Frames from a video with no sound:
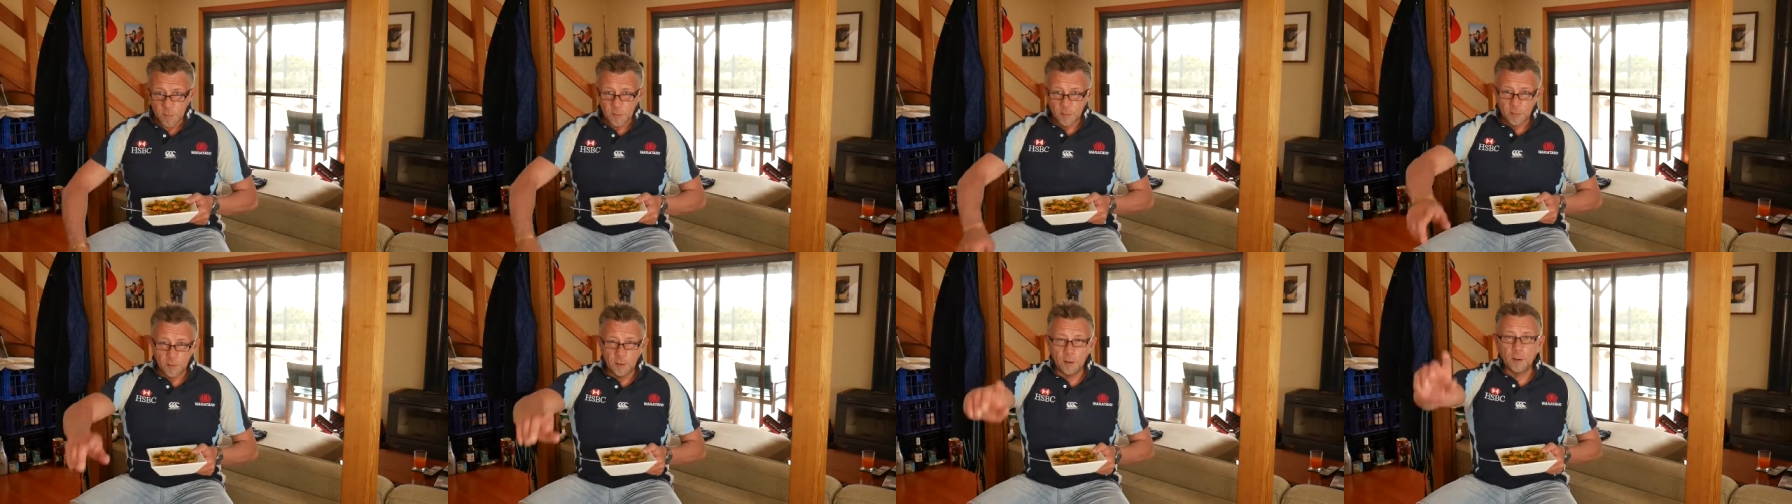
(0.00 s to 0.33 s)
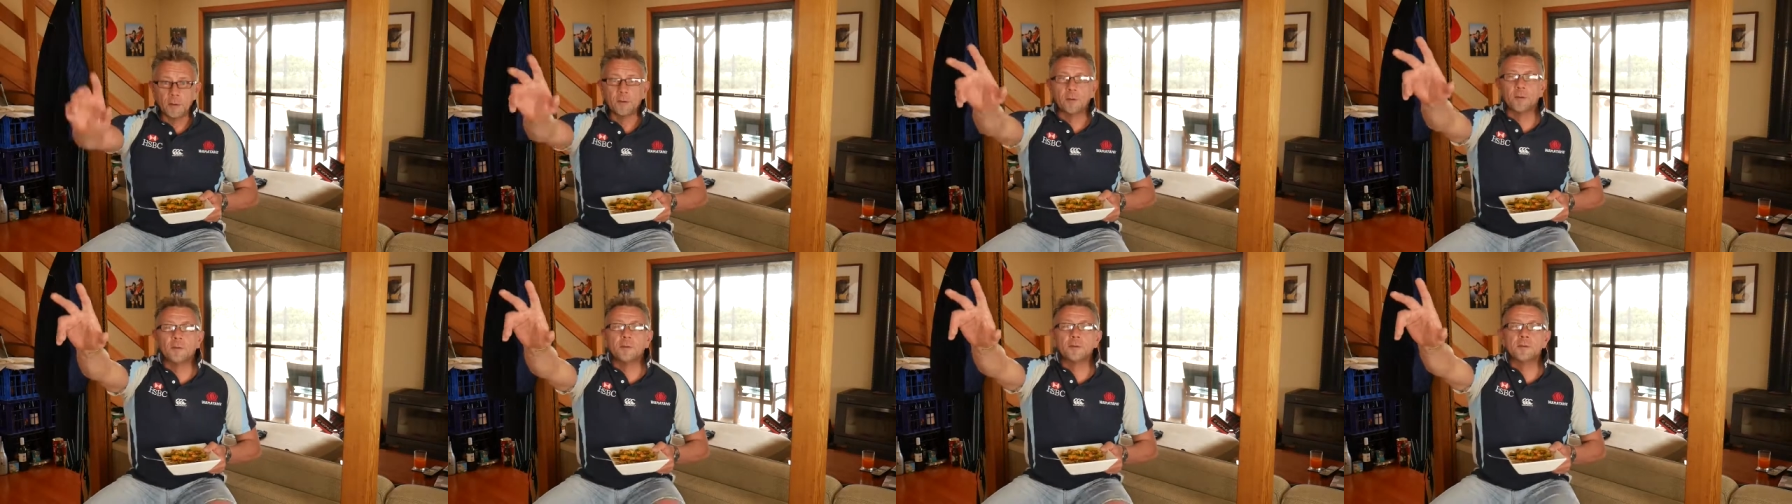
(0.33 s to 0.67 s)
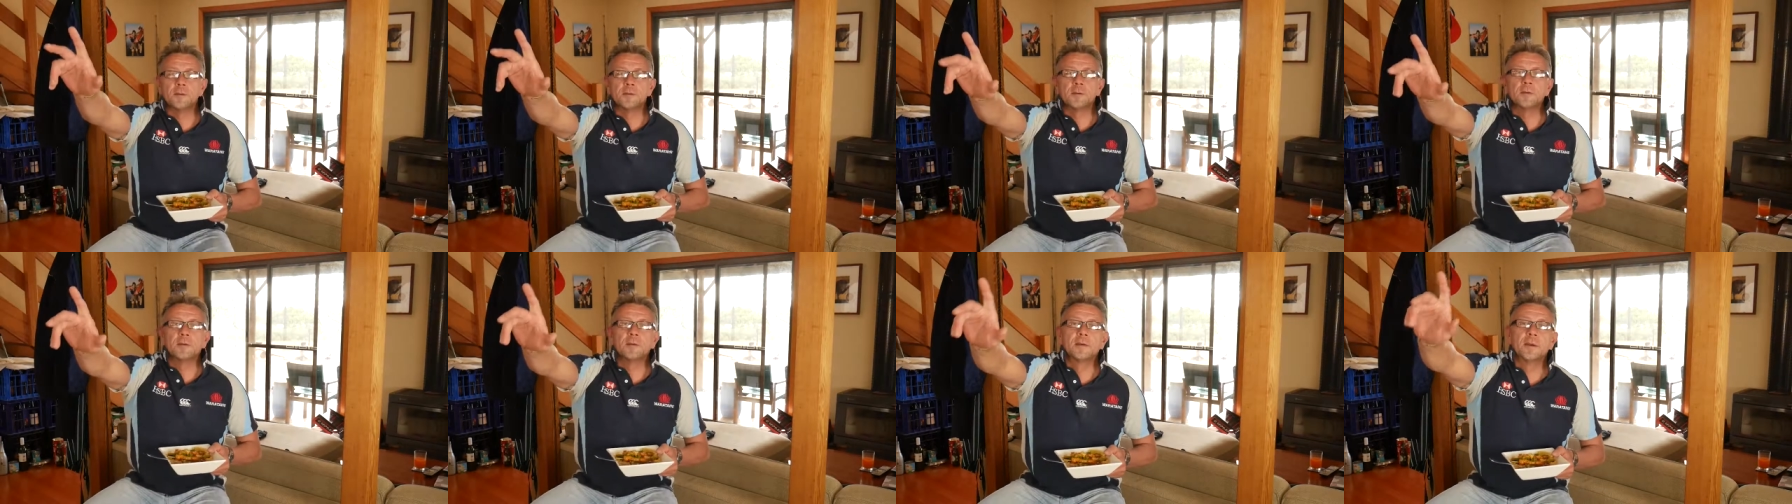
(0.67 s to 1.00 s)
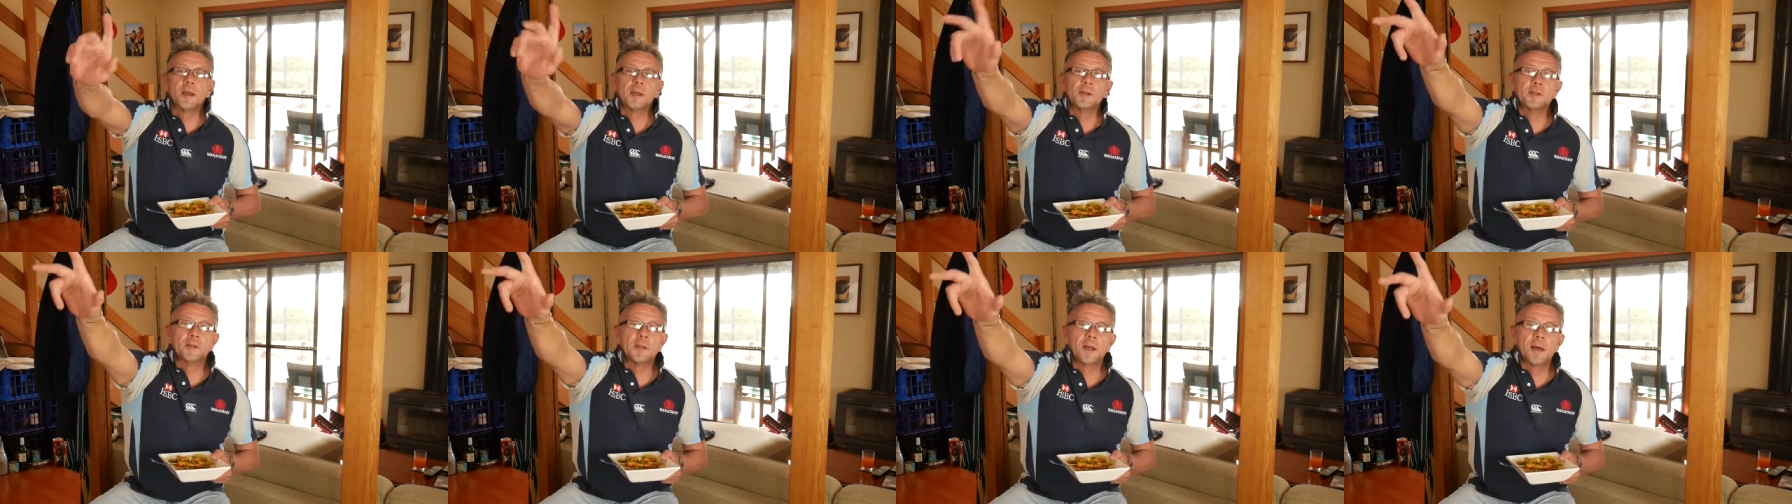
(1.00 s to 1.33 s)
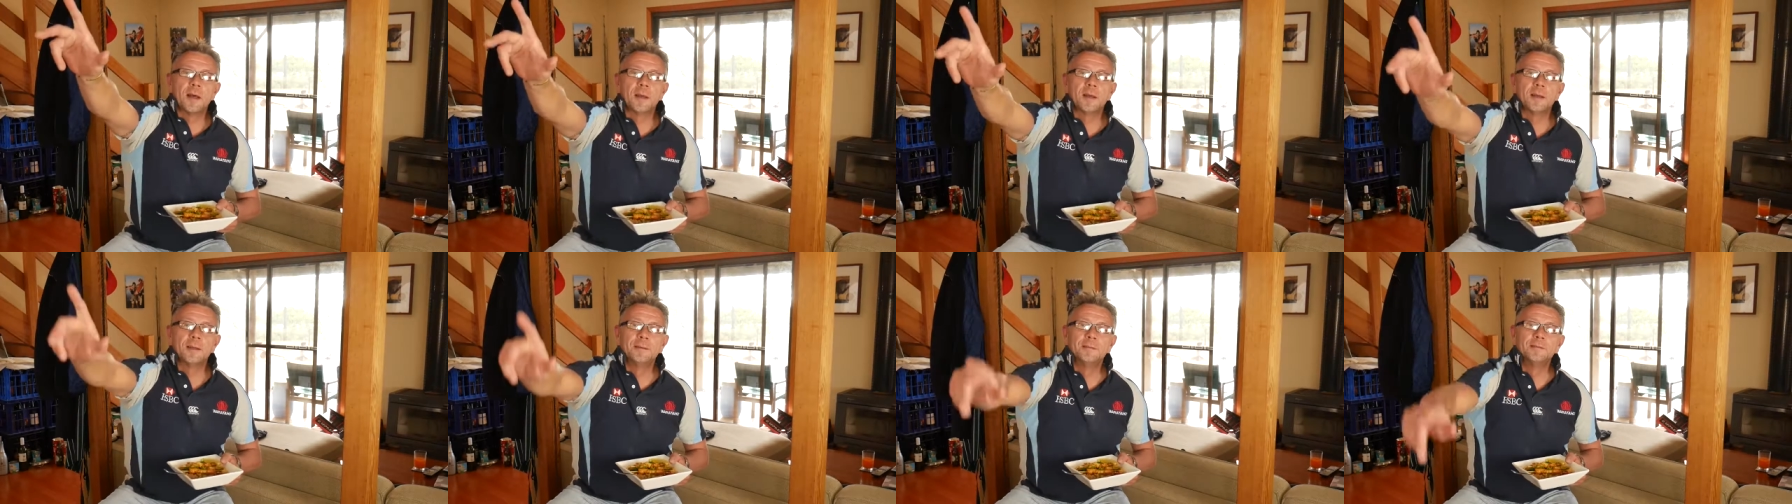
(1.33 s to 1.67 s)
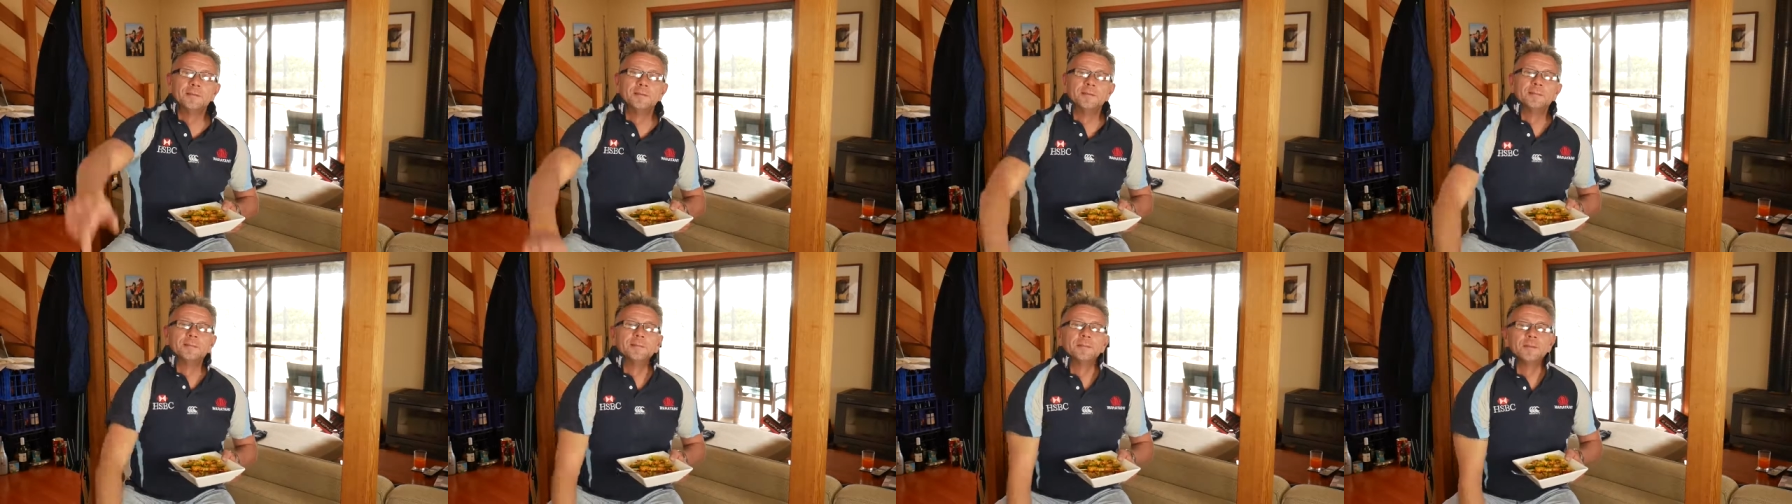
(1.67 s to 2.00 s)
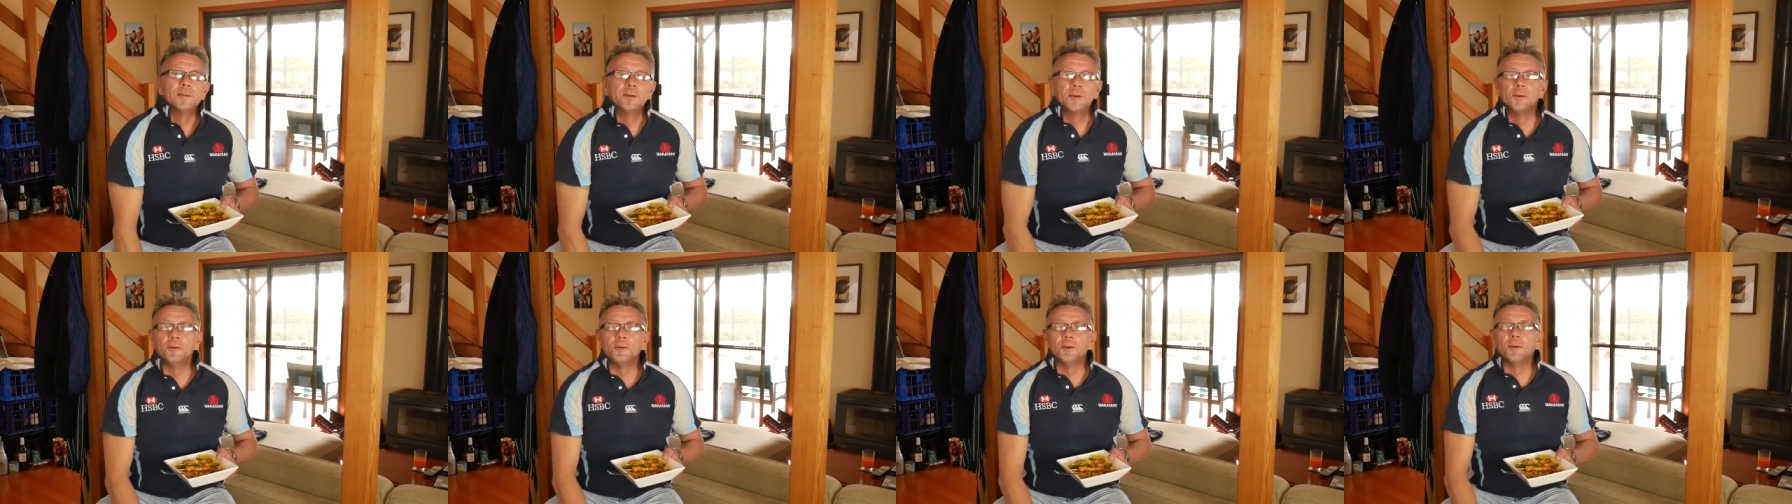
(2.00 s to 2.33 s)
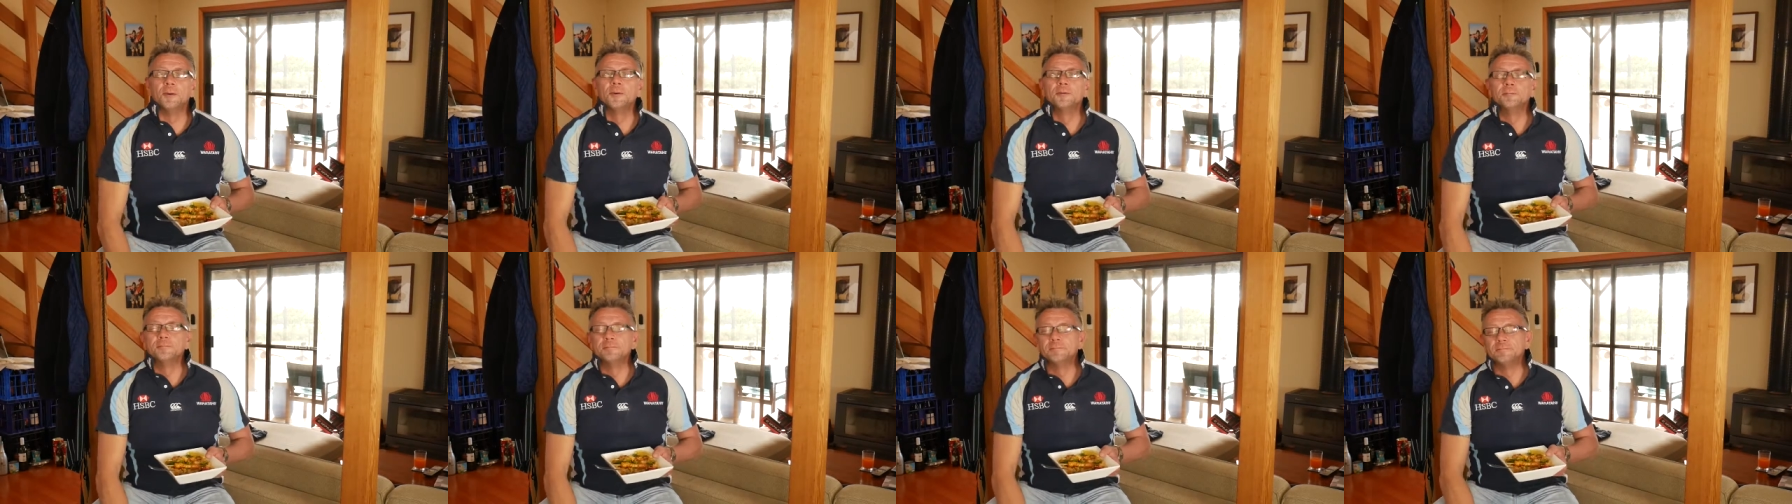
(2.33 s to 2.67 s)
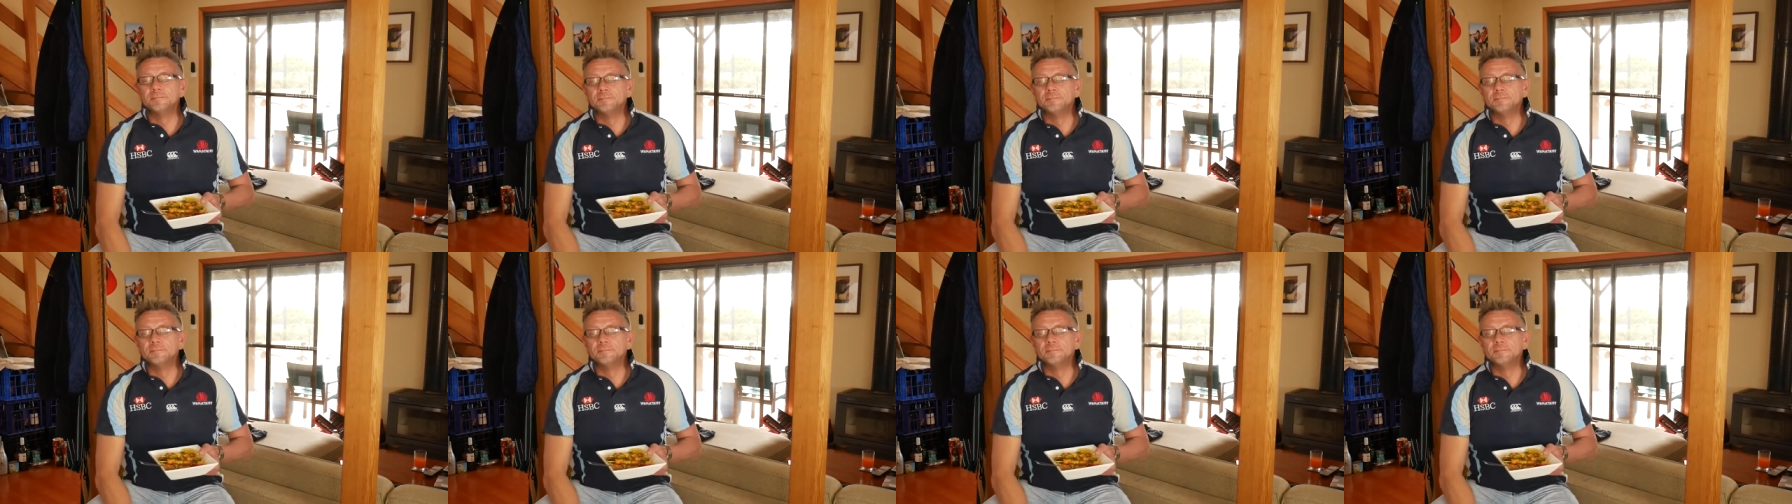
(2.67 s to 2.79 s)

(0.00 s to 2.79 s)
All right, groovers. Catch you later. Hooroo.